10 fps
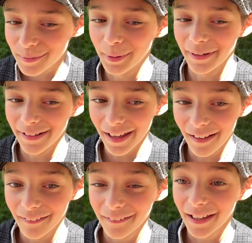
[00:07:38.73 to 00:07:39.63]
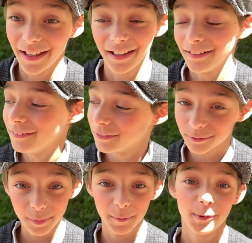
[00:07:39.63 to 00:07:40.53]
but yeah, and
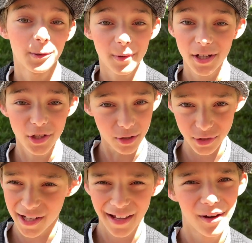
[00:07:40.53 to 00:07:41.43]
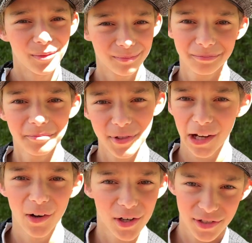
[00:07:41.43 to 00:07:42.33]
people on my show, check out
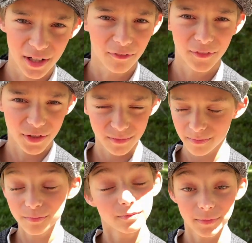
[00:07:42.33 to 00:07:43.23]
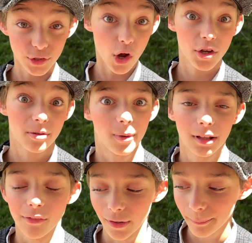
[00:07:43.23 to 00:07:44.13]
JR stuff. It's it's awesome. I
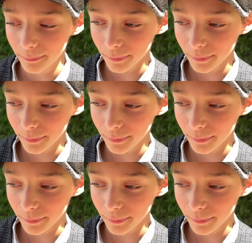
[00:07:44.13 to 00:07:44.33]
love it.